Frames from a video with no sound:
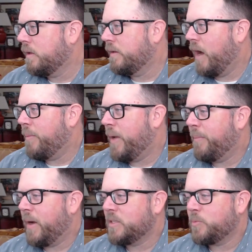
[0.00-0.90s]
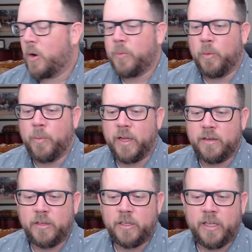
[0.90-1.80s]
Nah, man, mine's purple. But
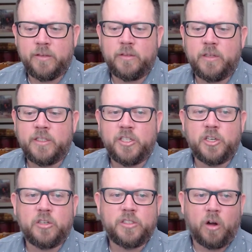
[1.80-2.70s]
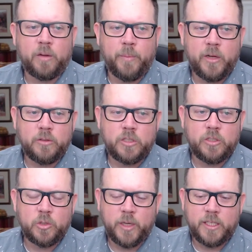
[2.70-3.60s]
it, did your dark mode
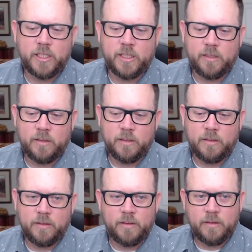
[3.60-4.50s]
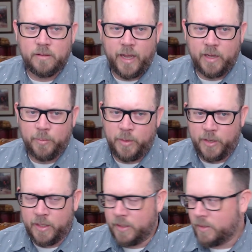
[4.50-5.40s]
switch? That could be
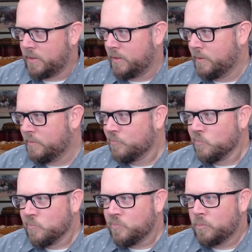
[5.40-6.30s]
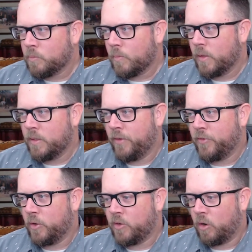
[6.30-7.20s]
what it is. if
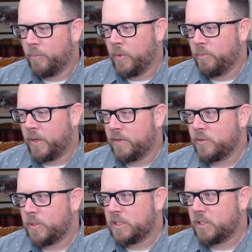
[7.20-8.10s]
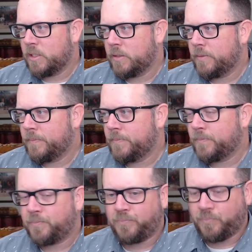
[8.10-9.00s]
your dark mode might have switched,
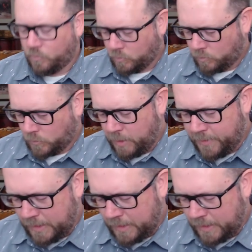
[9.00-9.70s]
something